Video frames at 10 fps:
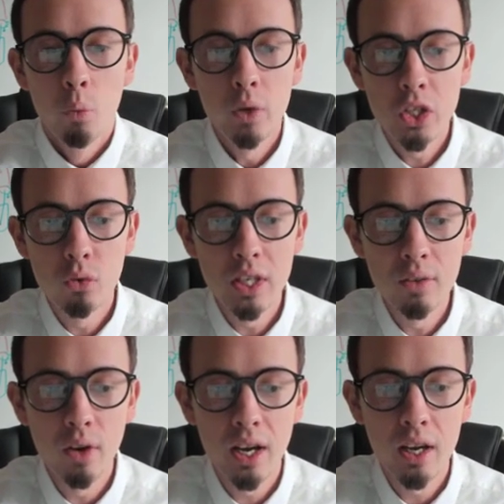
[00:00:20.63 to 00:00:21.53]
which
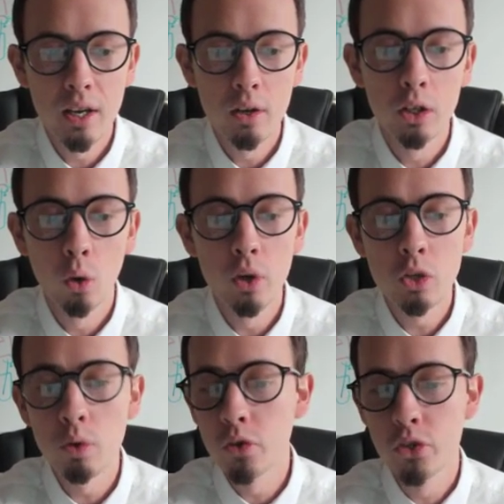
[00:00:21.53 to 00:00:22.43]
we uh, you know
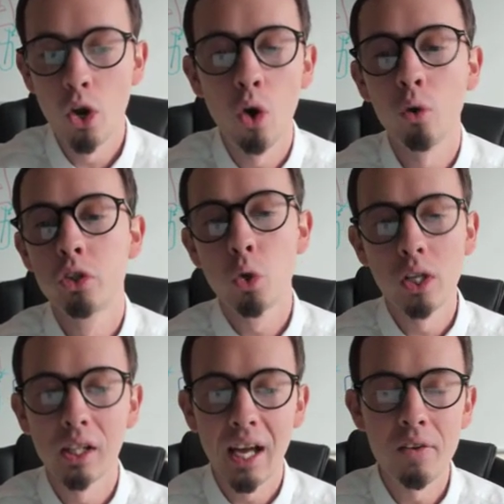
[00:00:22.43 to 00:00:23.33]
which we saw
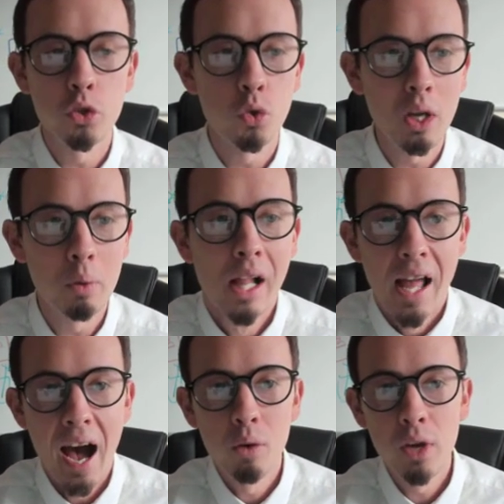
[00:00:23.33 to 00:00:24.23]
during the live stream
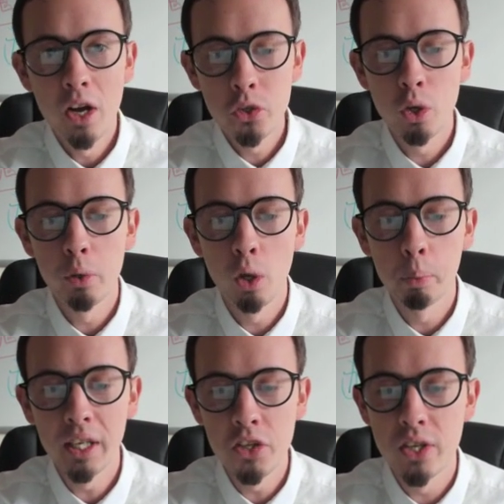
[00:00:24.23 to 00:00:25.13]
and we also you know
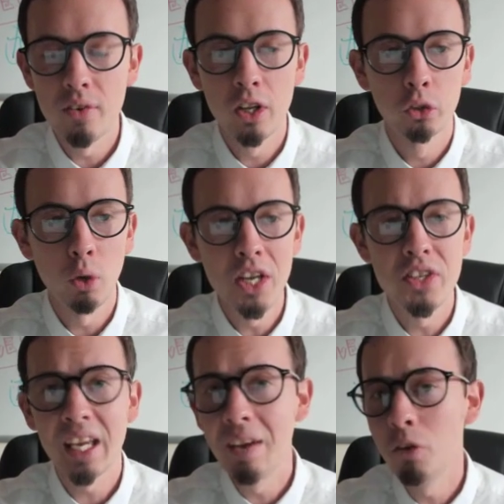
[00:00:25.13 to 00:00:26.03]
played several
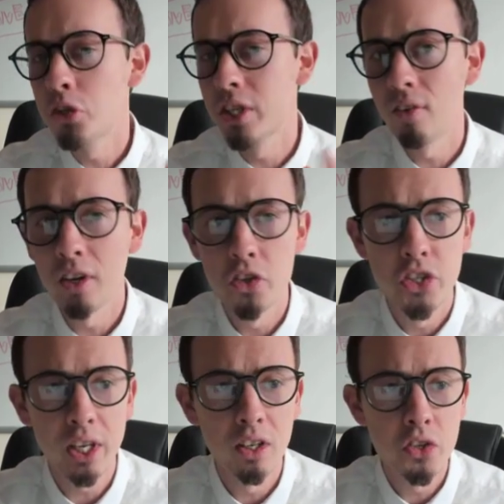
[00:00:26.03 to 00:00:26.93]
trades I gave you several
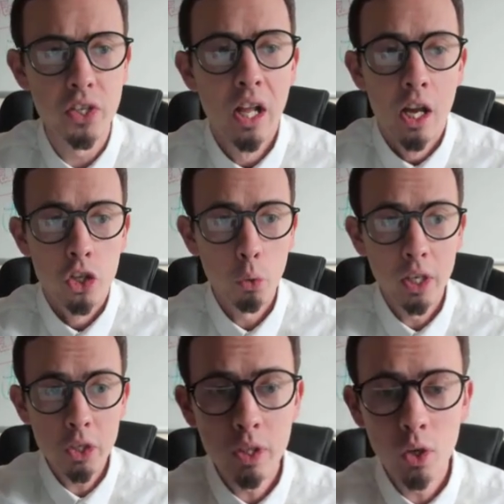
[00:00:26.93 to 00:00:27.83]
signals so
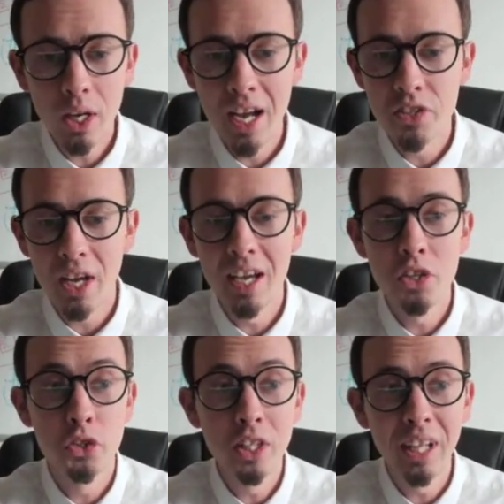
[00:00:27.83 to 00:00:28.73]
video guys I
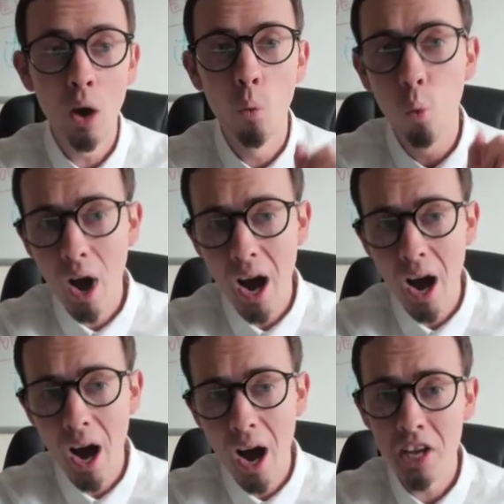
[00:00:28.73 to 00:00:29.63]
still have one
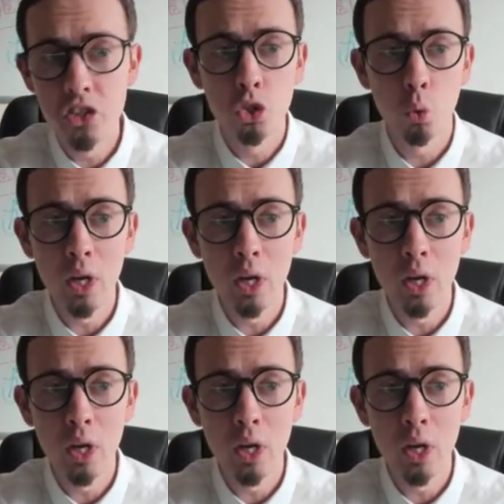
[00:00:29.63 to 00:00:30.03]
last